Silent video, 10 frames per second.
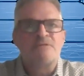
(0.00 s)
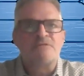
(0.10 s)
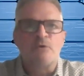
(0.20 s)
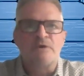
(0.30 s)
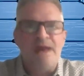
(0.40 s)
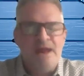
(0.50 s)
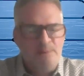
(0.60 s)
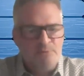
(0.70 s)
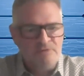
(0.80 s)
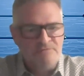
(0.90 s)
So in
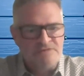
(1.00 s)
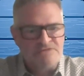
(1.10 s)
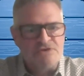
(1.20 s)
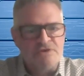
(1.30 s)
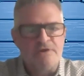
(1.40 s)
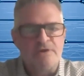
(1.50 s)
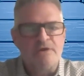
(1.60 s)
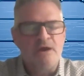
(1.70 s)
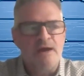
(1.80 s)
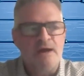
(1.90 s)
April of this year,